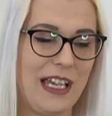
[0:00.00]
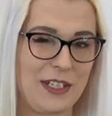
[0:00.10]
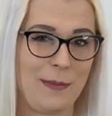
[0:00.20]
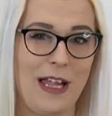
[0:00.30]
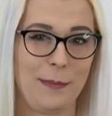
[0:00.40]
get
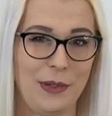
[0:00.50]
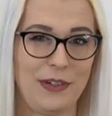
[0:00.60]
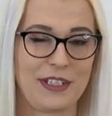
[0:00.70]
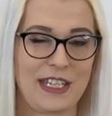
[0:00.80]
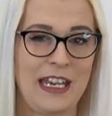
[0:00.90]
some help
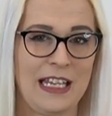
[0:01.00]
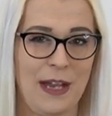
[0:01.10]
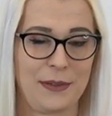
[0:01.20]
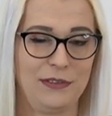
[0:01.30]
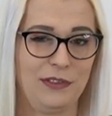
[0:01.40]
understanding
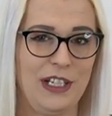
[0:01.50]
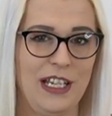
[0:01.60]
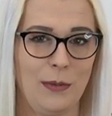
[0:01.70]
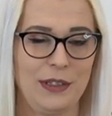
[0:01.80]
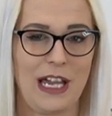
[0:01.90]
how to run it
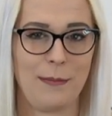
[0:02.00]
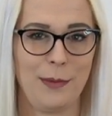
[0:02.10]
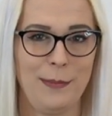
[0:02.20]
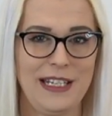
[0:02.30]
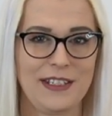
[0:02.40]
and what the
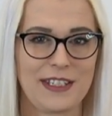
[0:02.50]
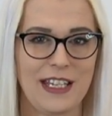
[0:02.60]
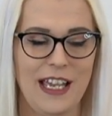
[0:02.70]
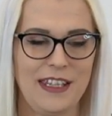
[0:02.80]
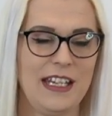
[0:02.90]
output means,
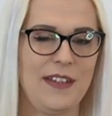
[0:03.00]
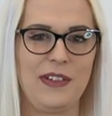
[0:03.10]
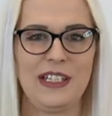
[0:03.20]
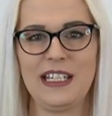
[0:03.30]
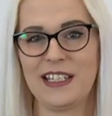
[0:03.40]
and then if
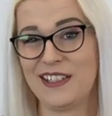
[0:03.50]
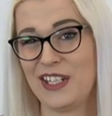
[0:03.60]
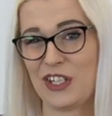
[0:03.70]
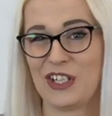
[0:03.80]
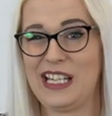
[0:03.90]
you need
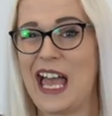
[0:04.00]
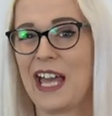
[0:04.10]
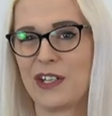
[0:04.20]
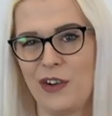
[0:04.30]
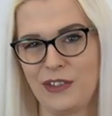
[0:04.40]
additional
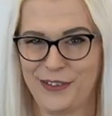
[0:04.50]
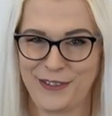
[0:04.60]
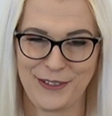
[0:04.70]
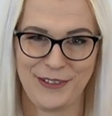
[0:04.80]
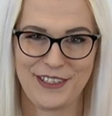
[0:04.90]
ad hoc
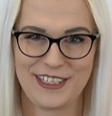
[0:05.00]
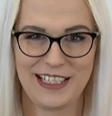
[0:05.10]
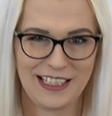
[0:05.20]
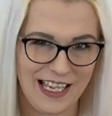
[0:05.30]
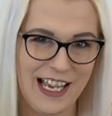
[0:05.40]

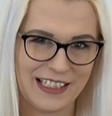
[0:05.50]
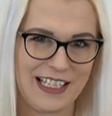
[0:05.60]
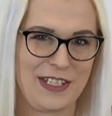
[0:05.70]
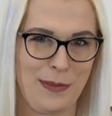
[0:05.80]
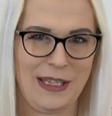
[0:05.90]
consultancy,
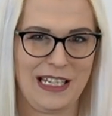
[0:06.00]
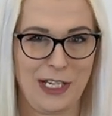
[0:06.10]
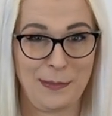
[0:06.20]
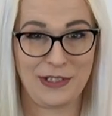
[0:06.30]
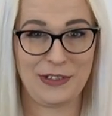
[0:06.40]
that's something that
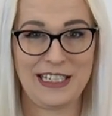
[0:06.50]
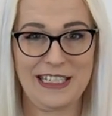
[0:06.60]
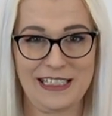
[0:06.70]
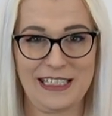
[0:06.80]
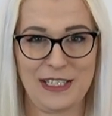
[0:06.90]
can be done
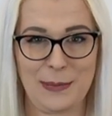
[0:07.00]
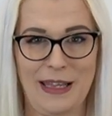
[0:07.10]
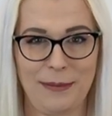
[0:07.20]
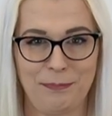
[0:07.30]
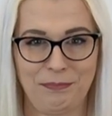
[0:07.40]
easily as
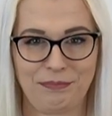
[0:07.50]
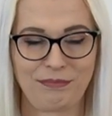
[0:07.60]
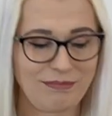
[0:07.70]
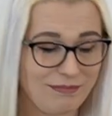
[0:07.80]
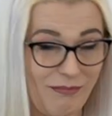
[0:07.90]
well.
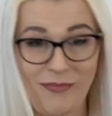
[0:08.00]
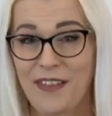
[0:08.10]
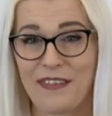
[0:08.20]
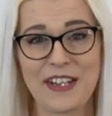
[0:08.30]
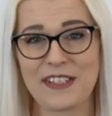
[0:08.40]

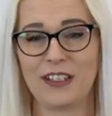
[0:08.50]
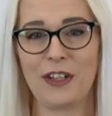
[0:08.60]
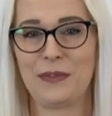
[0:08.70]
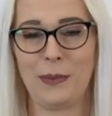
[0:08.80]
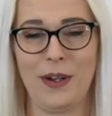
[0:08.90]
That is a
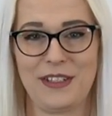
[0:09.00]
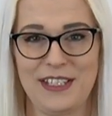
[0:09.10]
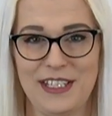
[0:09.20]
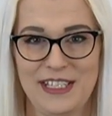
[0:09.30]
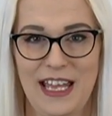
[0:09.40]
lot of words
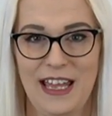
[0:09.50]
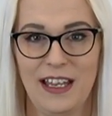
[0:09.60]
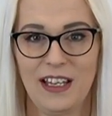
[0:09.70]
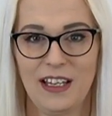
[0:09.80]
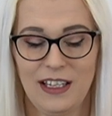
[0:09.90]
to say.
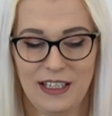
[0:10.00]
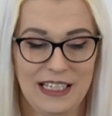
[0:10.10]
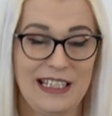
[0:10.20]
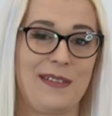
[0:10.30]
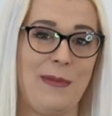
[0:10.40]

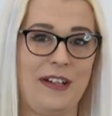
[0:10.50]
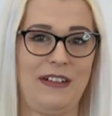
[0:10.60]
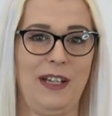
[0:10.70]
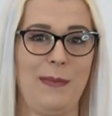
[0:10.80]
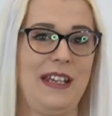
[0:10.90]
It is my
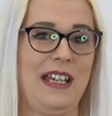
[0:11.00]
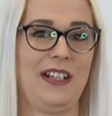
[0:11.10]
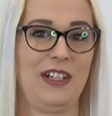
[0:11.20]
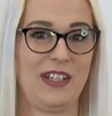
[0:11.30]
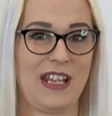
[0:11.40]

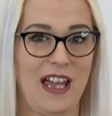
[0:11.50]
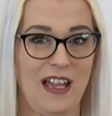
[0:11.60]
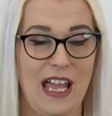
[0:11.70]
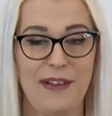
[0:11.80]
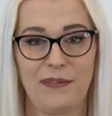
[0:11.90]
recommendation that
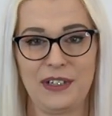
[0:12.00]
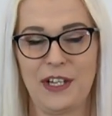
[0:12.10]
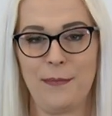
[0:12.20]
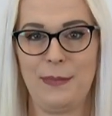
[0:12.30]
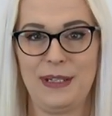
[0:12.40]
every
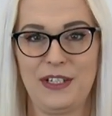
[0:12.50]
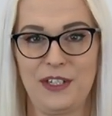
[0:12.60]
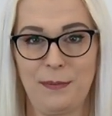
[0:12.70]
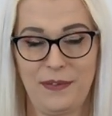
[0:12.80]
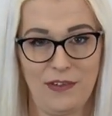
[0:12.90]
company
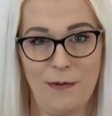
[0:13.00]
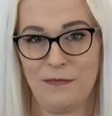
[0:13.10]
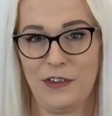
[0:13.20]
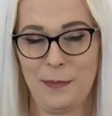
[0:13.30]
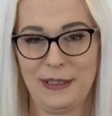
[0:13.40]
should perform
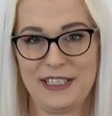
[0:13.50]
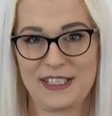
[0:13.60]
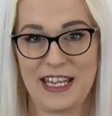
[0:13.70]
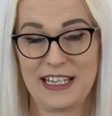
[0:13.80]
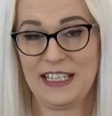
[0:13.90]
vulnerability
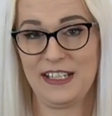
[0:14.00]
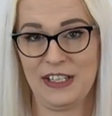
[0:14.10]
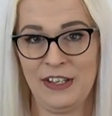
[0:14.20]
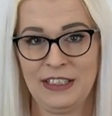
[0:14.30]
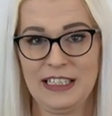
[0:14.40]
scanning
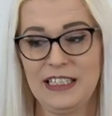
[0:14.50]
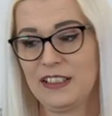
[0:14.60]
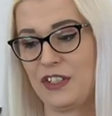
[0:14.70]
internally. They